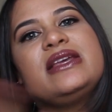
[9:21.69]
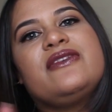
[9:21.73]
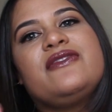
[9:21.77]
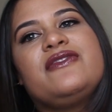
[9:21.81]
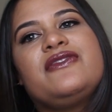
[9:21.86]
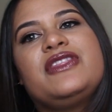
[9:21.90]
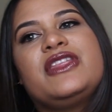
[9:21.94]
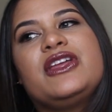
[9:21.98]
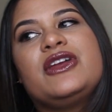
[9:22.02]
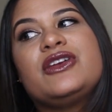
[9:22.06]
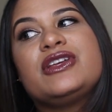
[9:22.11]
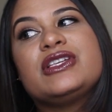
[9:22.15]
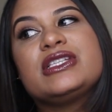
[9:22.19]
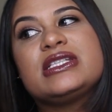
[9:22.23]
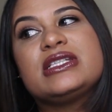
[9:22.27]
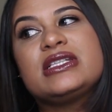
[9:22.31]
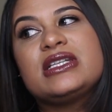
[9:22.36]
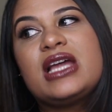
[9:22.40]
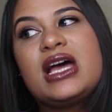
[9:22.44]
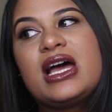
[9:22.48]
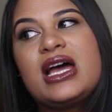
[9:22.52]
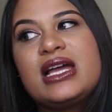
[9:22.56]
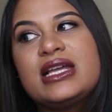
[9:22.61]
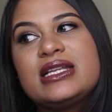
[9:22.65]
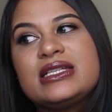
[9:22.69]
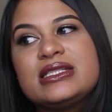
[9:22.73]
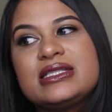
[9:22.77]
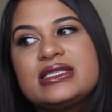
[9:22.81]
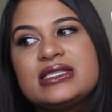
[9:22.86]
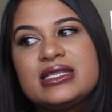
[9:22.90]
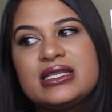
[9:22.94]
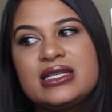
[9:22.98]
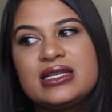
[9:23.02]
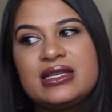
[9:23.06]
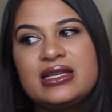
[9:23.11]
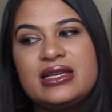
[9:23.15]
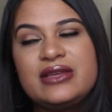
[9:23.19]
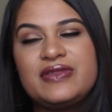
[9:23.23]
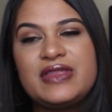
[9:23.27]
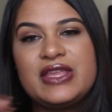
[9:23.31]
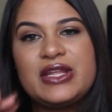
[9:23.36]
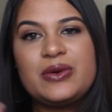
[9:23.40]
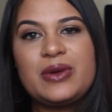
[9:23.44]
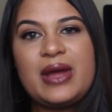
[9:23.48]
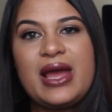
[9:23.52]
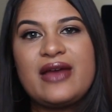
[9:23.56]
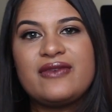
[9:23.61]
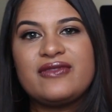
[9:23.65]
If
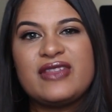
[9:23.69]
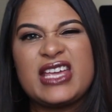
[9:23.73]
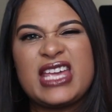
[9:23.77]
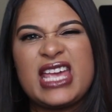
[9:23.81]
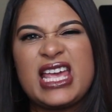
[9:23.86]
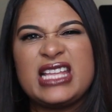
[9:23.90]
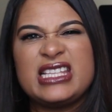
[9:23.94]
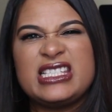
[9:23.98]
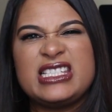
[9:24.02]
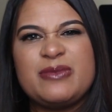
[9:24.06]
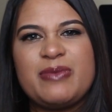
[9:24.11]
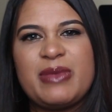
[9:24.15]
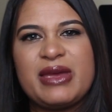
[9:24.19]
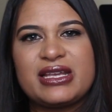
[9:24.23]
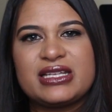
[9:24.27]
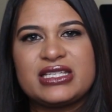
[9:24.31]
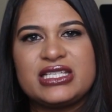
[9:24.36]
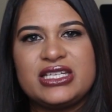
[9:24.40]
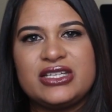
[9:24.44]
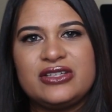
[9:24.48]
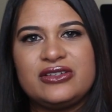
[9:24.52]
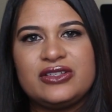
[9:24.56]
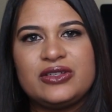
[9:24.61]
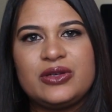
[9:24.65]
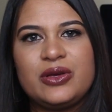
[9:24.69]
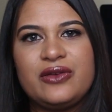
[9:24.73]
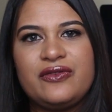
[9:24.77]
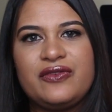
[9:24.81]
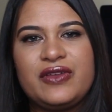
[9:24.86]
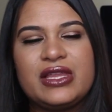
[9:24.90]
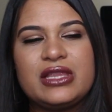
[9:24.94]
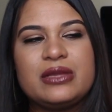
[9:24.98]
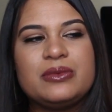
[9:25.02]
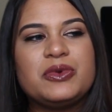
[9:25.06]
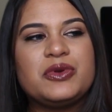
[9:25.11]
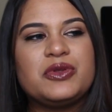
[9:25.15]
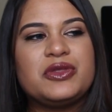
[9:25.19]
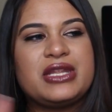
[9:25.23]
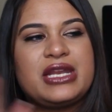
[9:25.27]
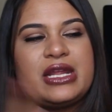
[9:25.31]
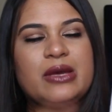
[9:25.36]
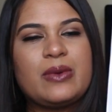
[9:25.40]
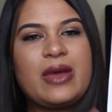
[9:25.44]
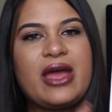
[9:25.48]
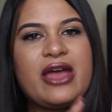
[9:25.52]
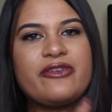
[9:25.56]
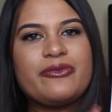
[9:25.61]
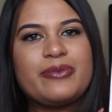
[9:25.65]
they don't have like antibacterial available, then
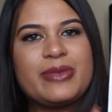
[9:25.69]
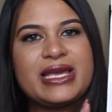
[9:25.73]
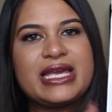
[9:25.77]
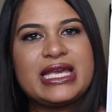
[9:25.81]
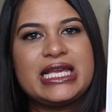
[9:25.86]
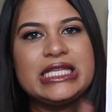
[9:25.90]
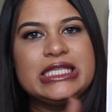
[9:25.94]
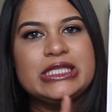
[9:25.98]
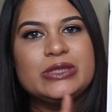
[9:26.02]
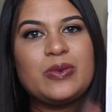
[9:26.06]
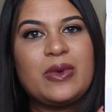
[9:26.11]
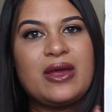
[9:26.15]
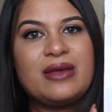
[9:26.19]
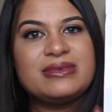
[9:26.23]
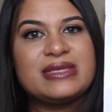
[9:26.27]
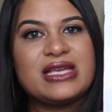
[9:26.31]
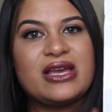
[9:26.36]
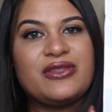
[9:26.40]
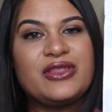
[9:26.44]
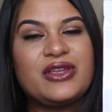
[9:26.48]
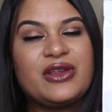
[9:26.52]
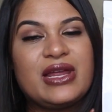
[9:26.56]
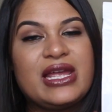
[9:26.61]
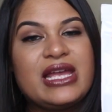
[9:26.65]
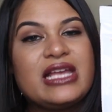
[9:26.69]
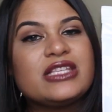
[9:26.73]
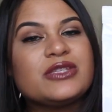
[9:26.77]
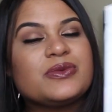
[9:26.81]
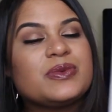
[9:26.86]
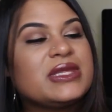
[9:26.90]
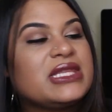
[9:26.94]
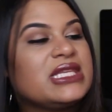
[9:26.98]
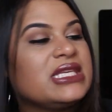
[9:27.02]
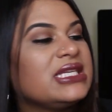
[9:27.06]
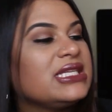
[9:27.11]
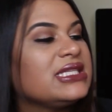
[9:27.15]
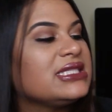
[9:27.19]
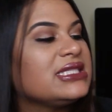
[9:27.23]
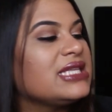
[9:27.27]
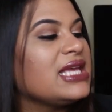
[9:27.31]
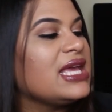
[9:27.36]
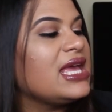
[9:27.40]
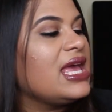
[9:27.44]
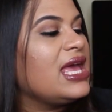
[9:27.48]
I will have my kids wipe down their hands with this.